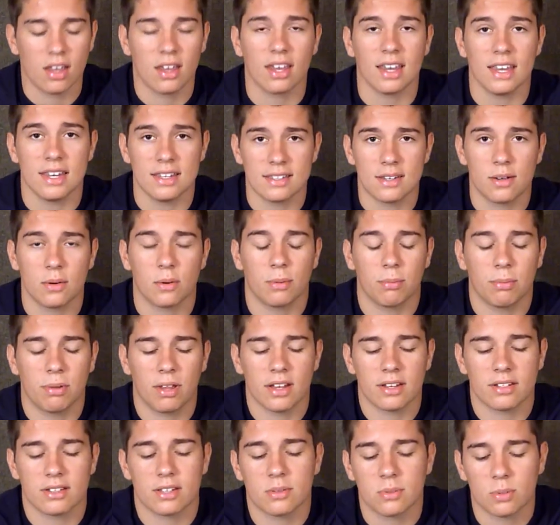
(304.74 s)
Easy to
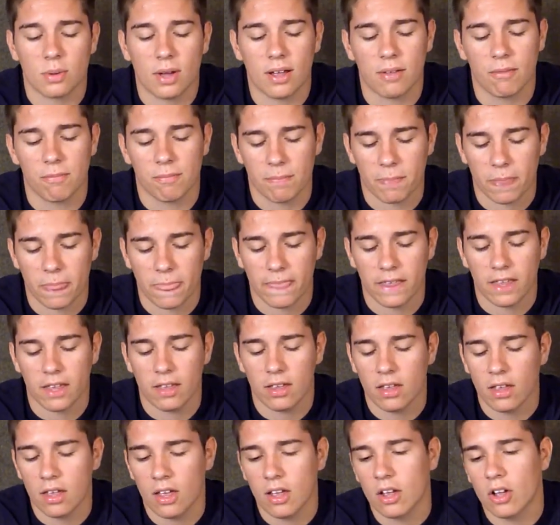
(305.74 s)
replace as well.
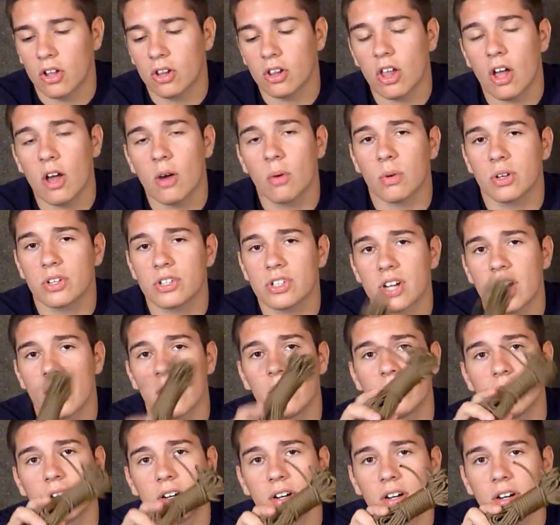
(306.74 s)
Along with
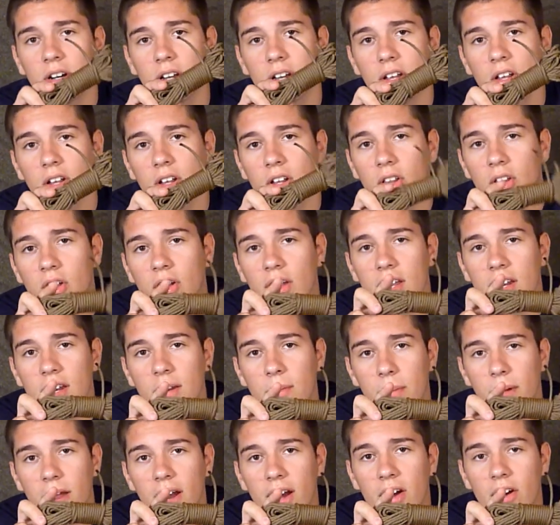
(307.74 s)
shelter, look into
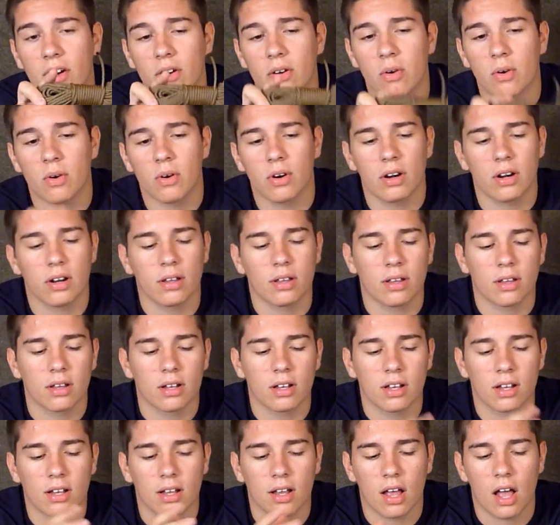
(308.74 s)
paracord,
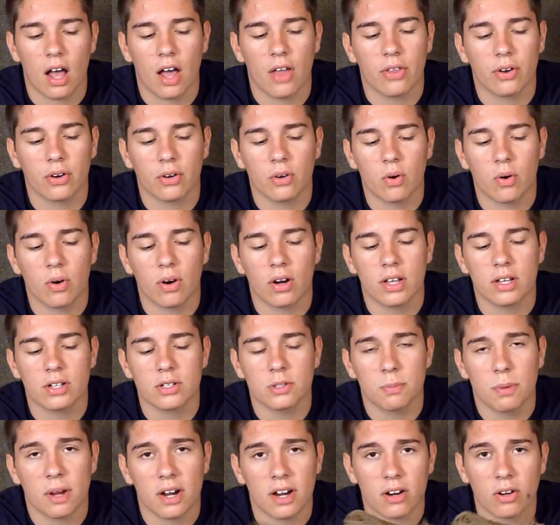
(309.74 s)
other
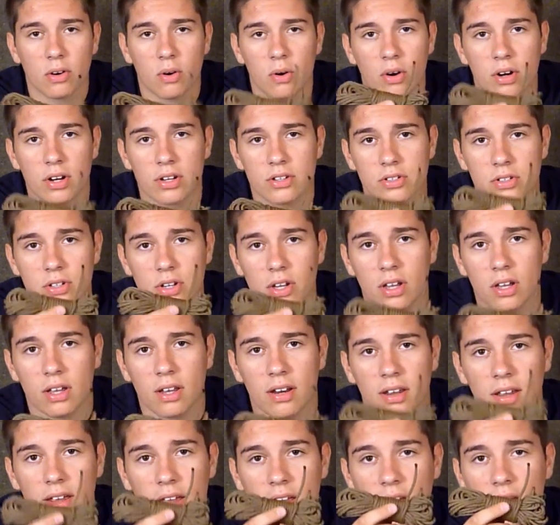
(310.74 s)
cordage. Paracord is good.
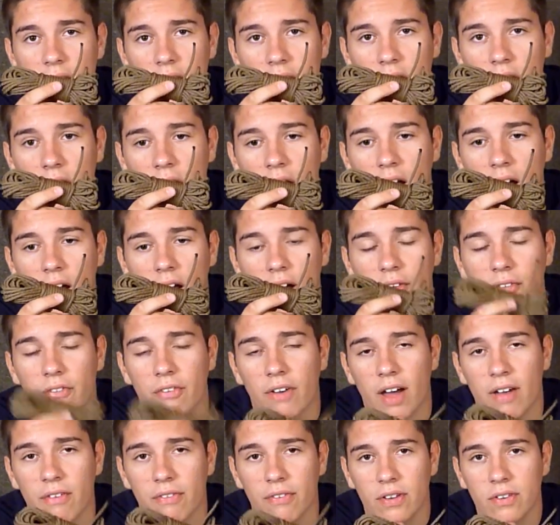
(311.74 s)

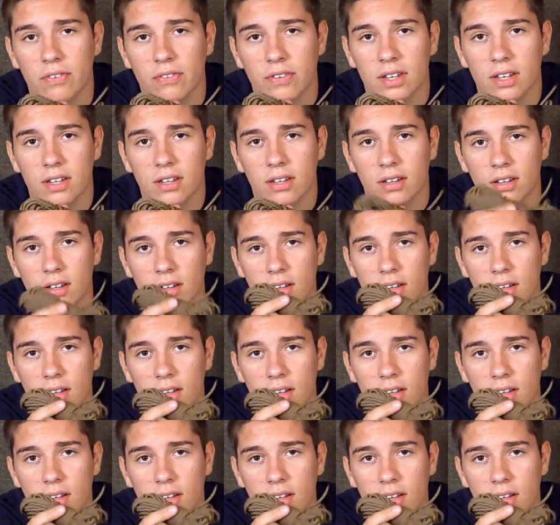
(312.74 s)
550